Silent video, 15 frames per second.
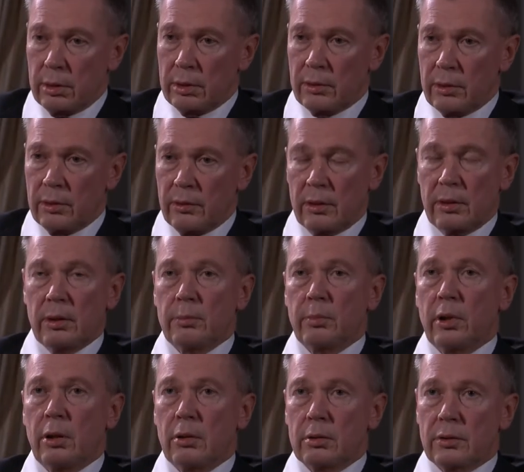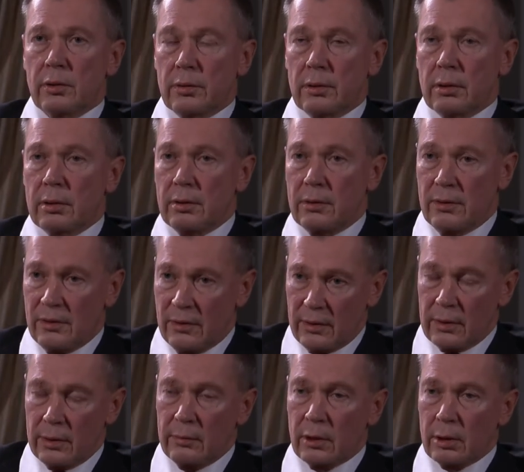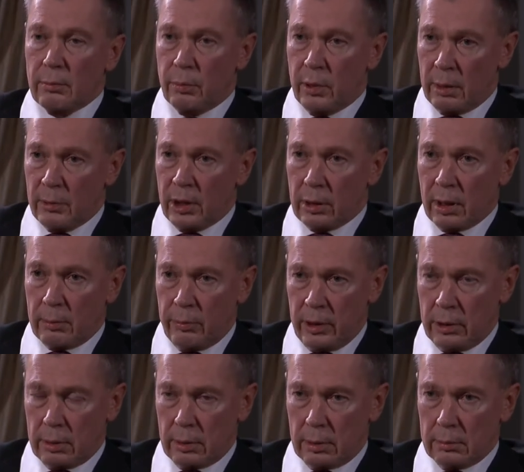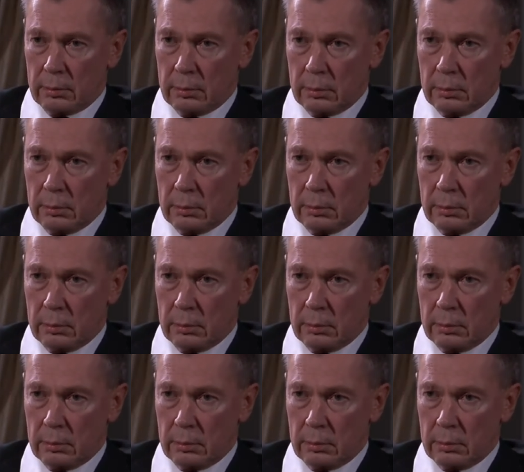it is about deceiving public opinion